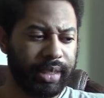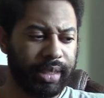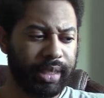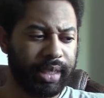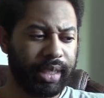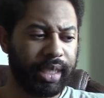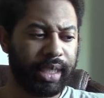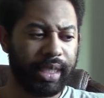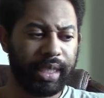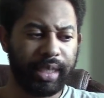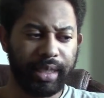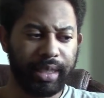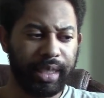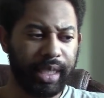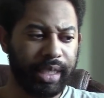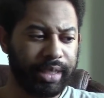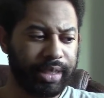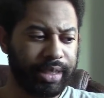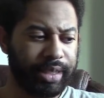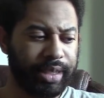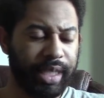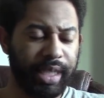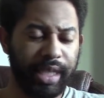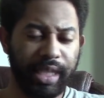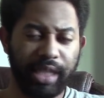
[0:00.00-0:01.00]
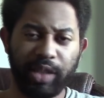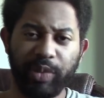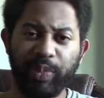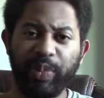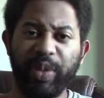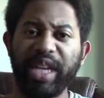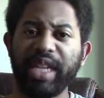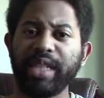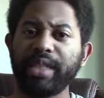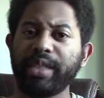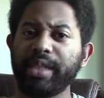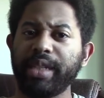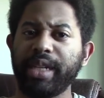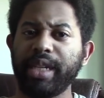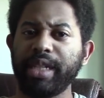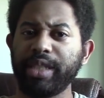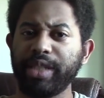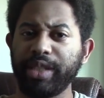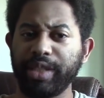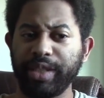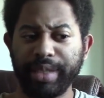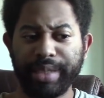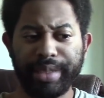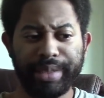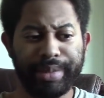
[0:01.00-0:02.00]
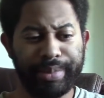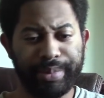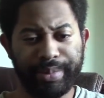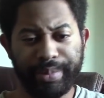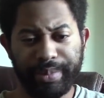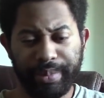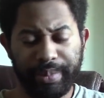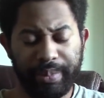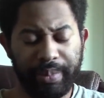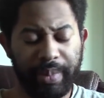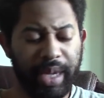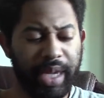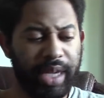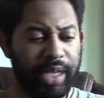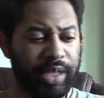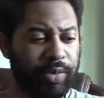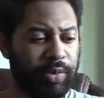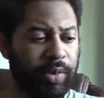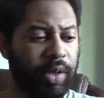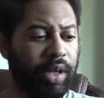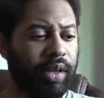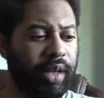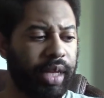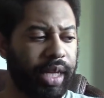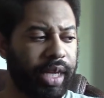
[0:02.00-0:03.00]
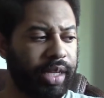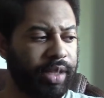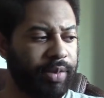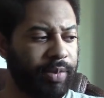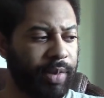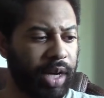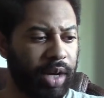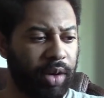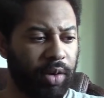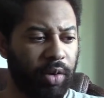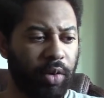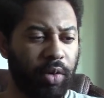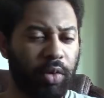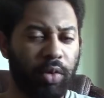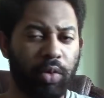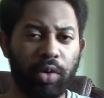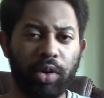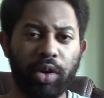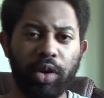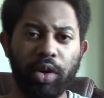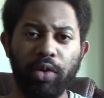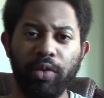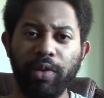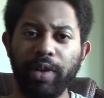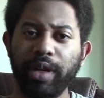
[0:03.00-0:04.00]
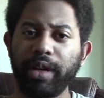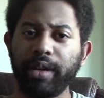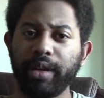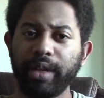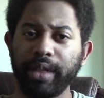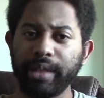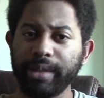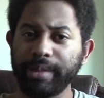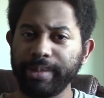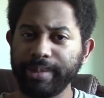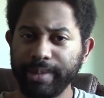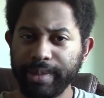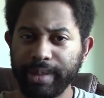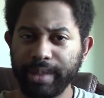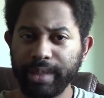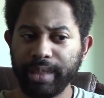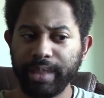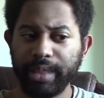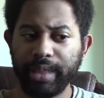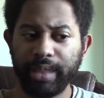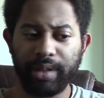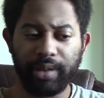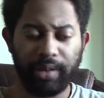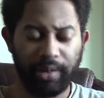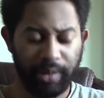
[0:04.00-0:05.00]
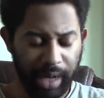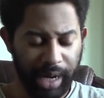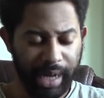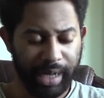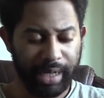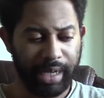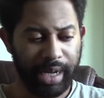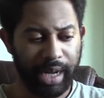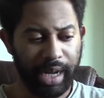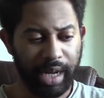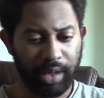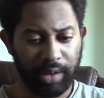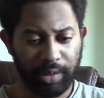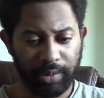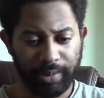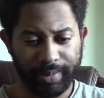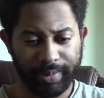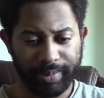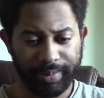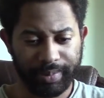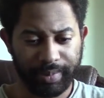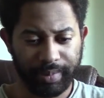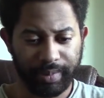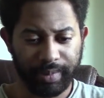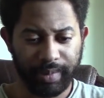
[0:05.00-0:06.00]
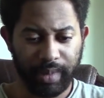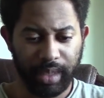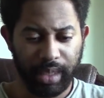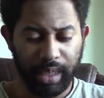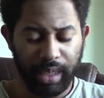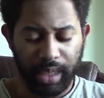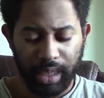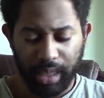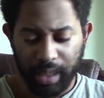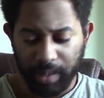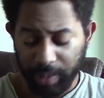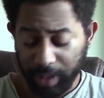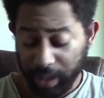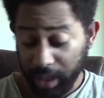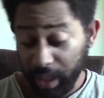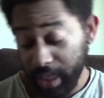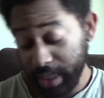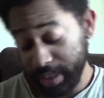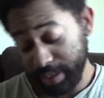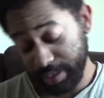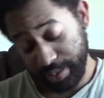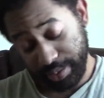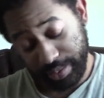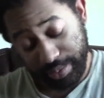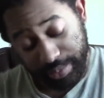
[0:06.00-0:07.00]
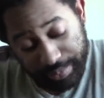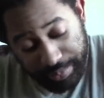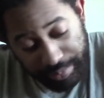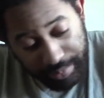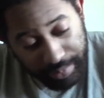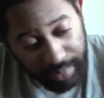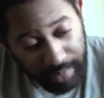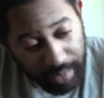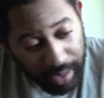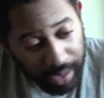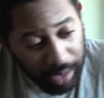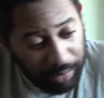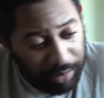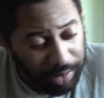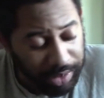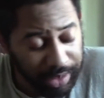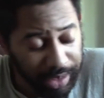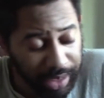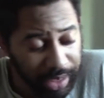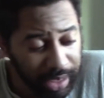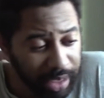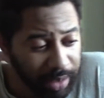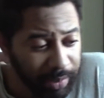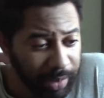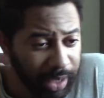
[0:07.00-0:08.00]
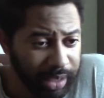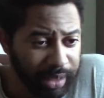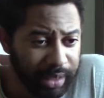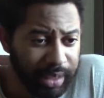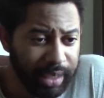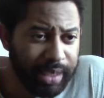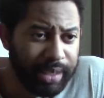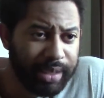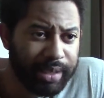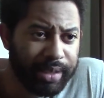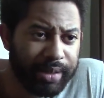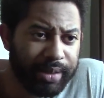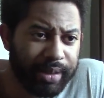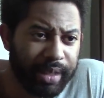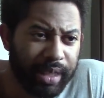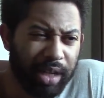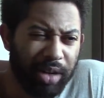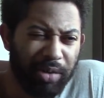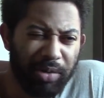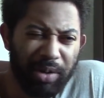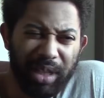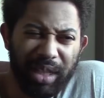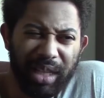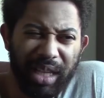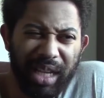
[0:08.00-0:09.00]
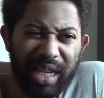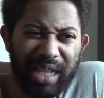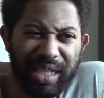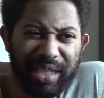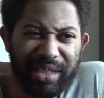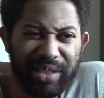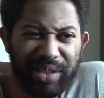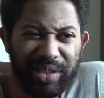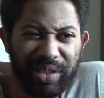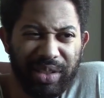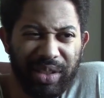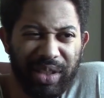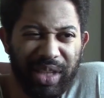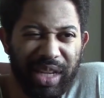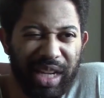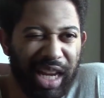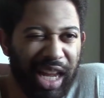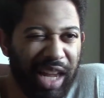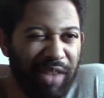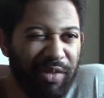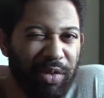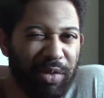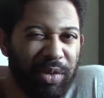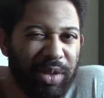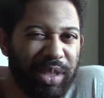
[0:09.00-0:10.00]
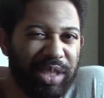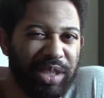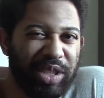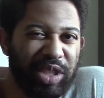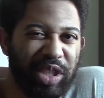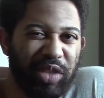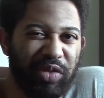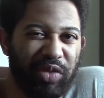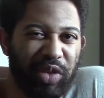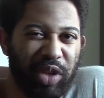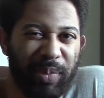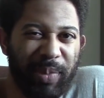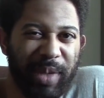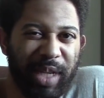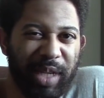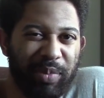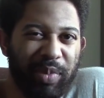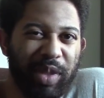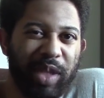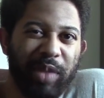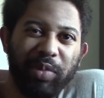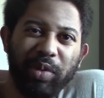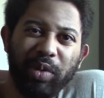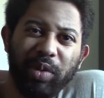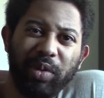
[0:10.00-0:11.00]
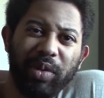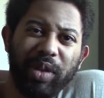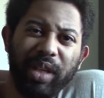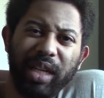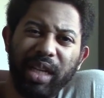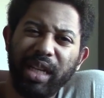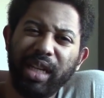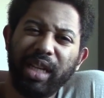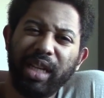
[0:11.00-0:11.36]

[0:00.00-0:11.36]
I just think it's best that I just may as well end my whole career right now. Because I was thinking about this, and I realized that I haven't really seen very many people